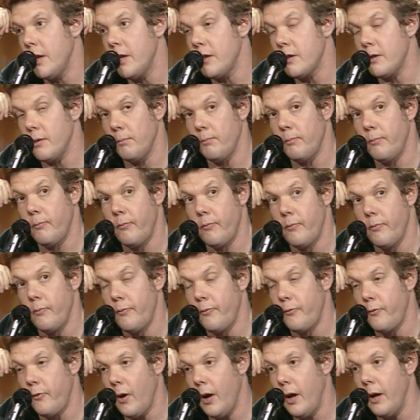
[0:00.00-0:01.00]
it's a
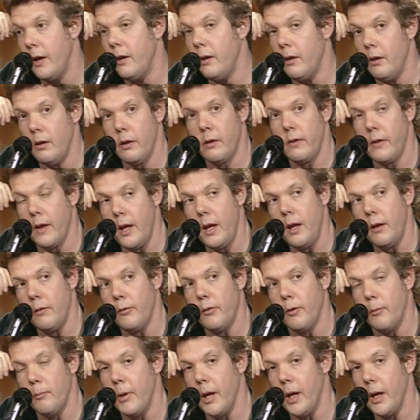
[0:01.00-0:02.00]
fun thing
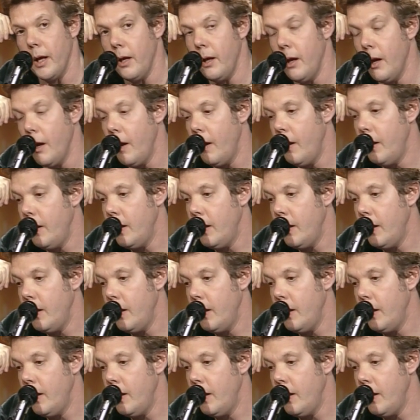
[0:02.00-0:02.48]
for me,